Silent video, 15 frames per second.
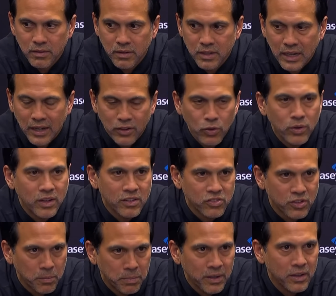continuity and
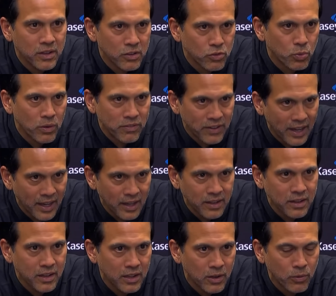stability as we've had
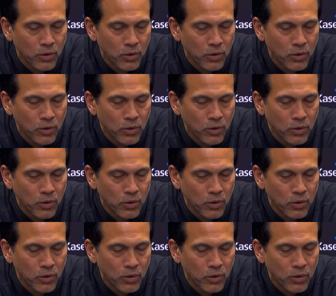in a